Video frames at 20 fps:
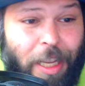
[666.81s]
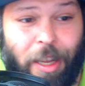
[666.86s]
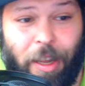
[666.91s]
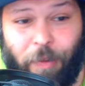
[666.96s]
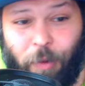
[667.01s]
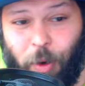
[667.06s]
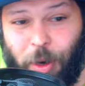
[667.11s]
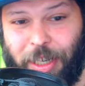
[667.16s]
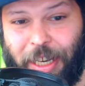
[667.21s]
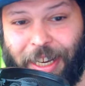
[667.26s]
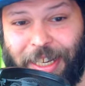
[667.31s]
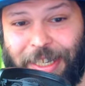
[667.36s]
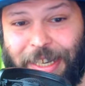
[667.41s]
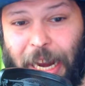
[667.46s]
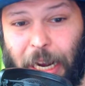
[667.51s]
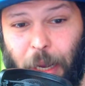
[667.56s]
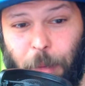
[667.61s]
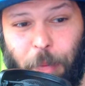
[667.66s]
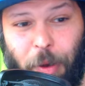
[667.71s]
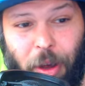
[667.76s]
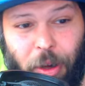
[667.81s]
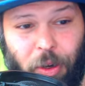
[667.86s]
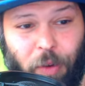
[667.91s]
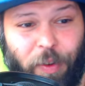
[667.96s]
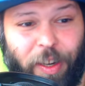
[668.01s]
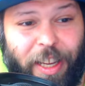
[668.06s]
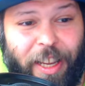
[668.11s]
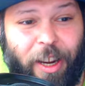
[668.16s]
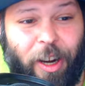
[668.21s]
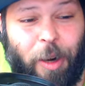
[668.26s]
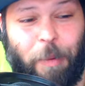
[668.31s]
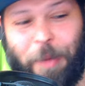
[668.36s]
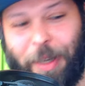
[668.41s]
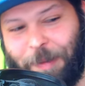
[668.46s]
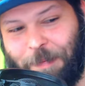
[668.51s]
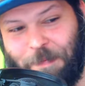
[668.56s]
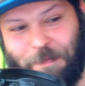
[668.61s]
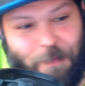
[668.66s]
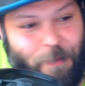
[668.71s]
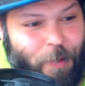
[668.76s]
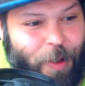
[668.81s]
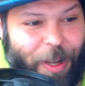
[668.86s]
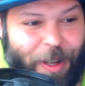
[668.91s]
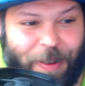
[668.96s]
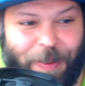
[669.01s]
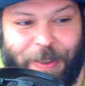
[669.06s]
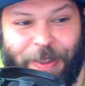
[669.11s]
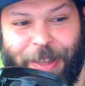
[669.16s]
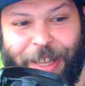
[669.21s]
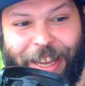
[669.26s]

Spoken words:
Of course, I can snack a pawn over here, but, well,